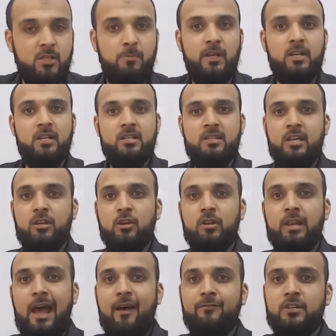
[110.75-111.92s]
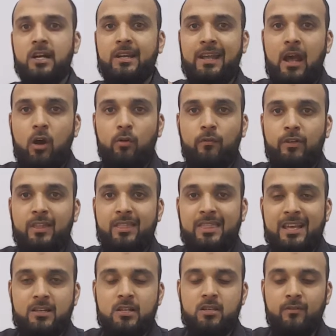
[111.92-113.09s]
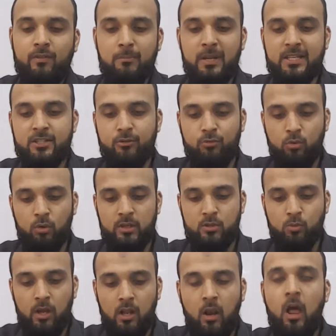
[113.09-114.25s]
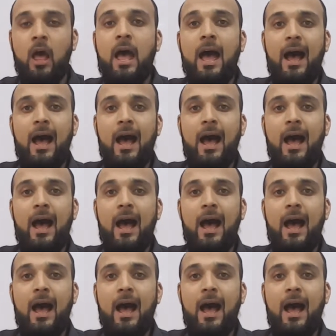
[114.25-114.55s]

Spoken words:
because then you'd have to account for the thickness of the meter rule as well,